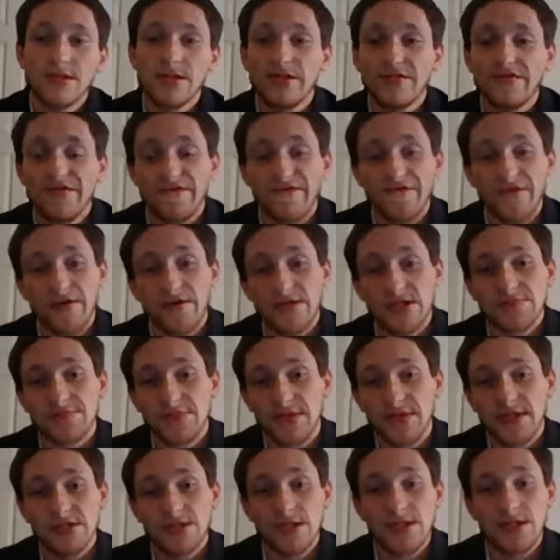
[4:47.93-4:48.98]
The review is
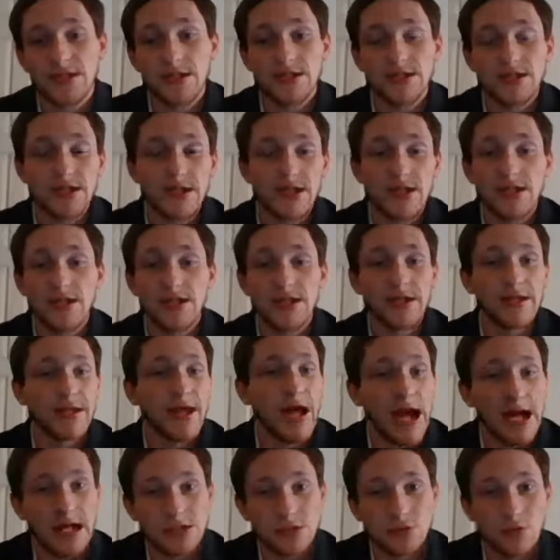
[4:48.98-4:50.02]
PG-13. The
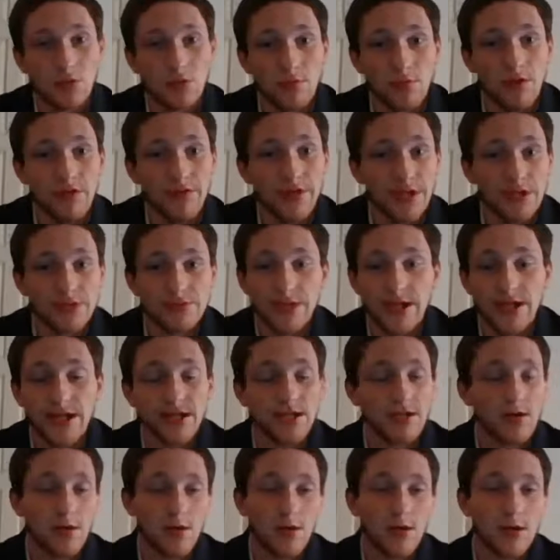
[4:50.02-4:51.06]
actual movie is rated
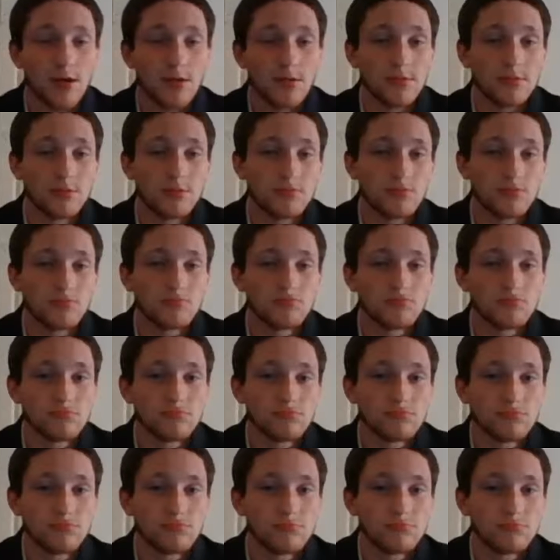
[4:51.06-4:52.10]
R.
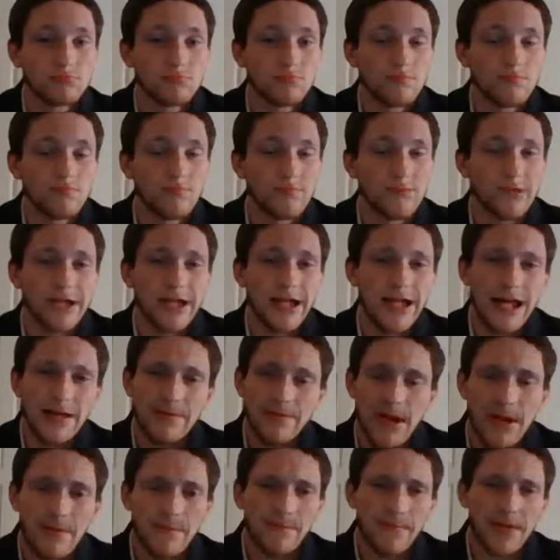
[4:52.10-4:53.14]
It
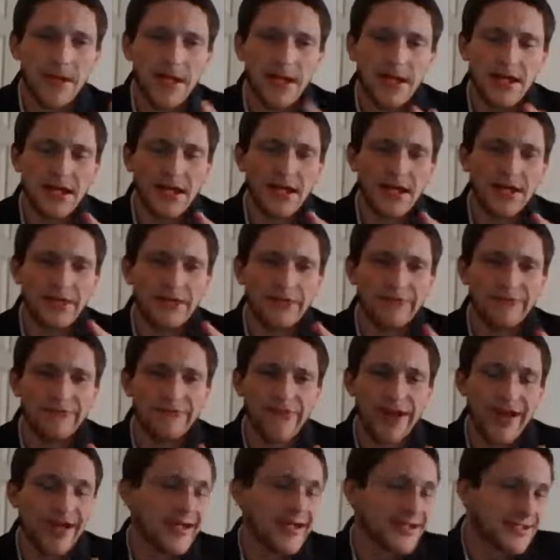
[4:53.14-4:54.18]
might be
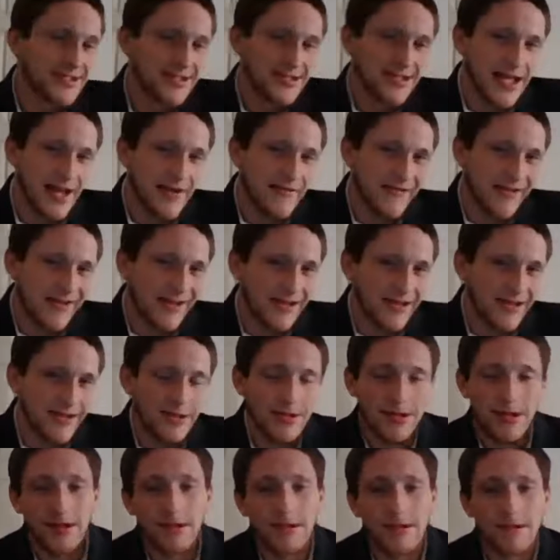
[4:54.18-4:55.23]
rated
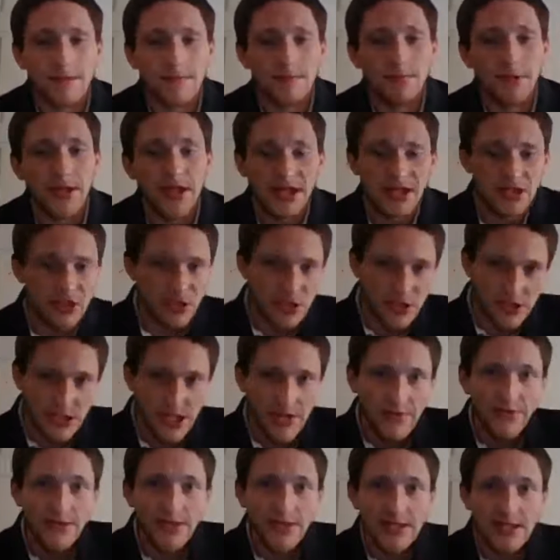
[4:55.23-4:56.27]

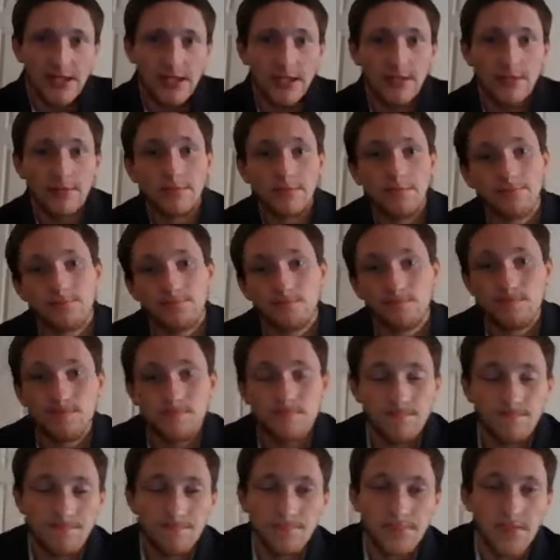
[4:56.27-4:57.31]
PG-17.
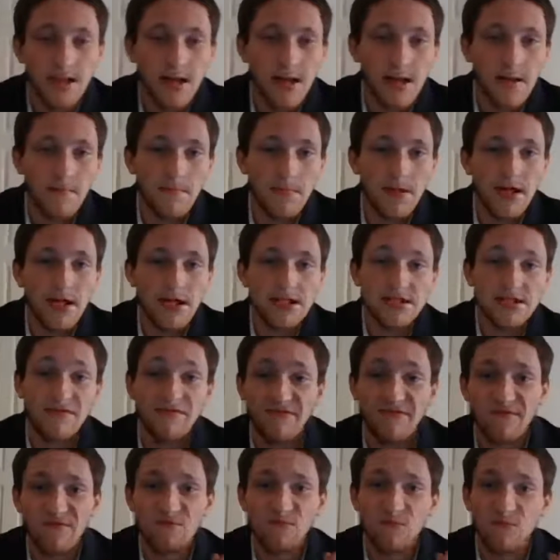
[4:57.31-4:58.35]
because
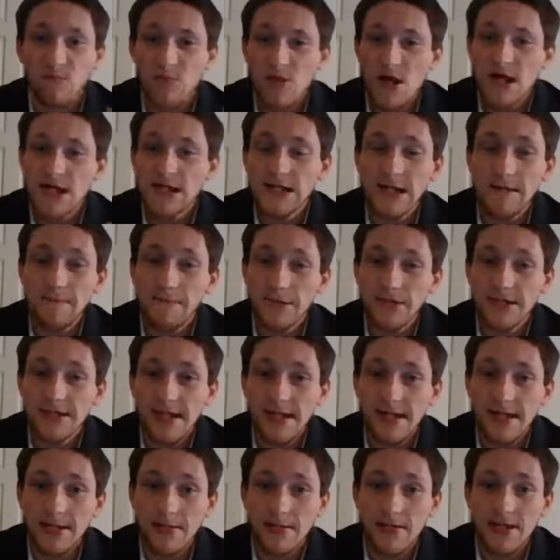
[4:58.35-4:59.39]
of one in
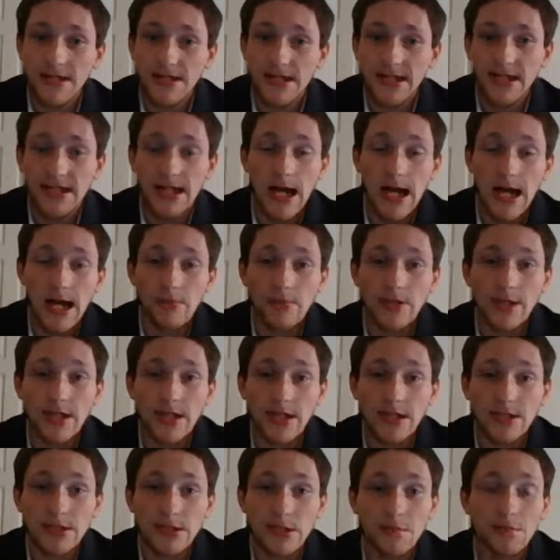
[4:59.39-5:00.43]
particular scene that I will get
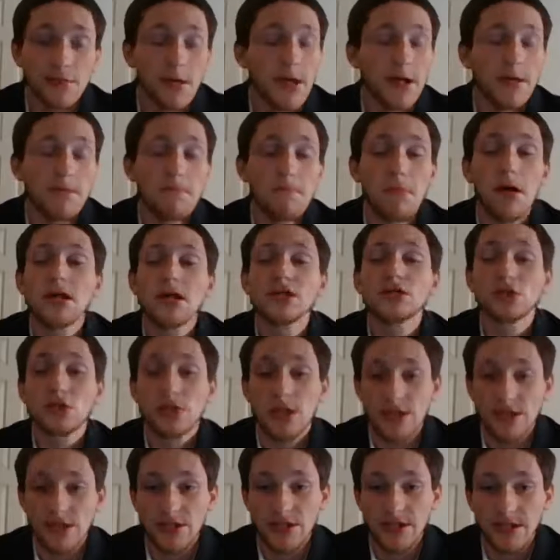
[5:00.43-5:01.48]
into, but in much
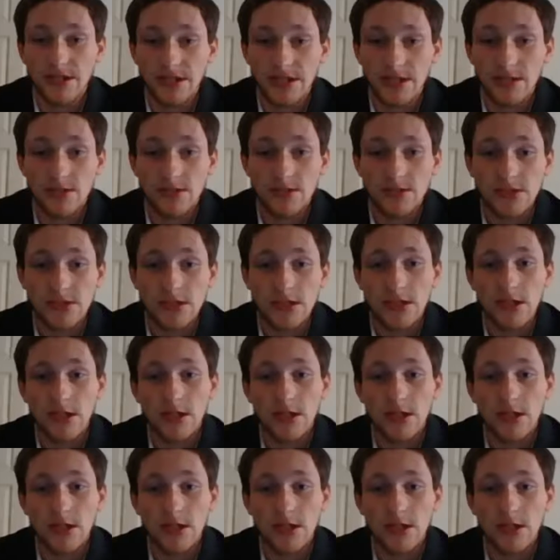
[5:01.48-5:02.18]
later details.